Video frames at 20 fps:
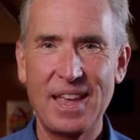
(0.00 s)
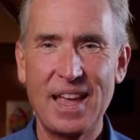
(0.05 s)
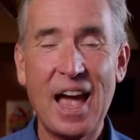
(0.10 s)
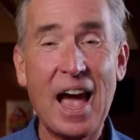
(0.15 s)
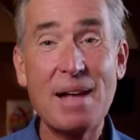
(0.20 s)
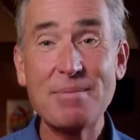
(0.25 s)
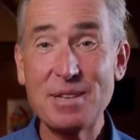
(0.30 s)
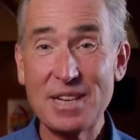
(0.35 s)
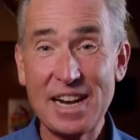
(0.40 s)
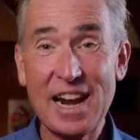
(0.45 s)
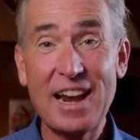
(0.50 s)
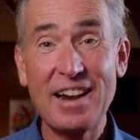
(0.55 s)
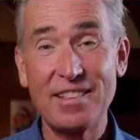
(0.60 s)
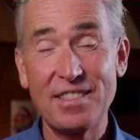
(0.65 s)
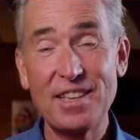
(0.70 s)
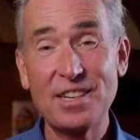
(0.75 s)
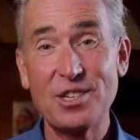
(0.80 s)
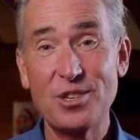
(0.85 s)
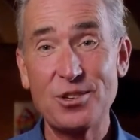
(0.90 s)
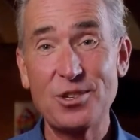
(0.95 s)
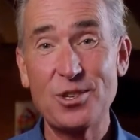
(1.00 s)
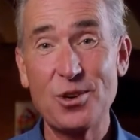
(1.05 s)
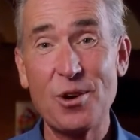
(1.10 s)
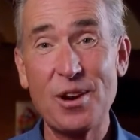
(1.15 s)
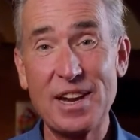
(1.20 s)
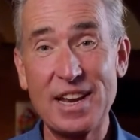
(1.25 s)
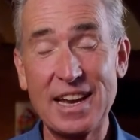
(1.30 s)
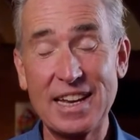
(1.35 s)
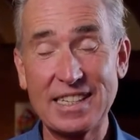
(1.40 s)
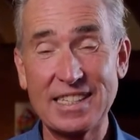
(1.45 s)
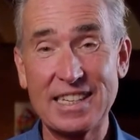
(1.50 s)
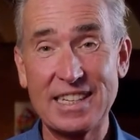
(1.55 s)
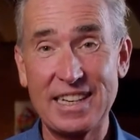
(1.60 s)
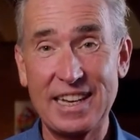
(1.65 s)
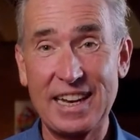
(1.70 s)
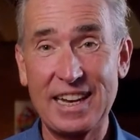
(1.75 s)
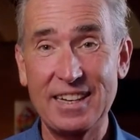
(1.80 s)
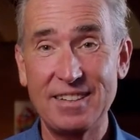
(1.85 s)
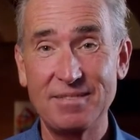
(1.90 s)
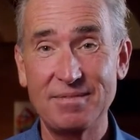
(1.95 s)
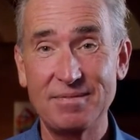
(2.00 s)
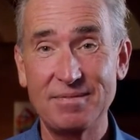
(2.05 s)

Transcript: I'm delighted that you're joining us today,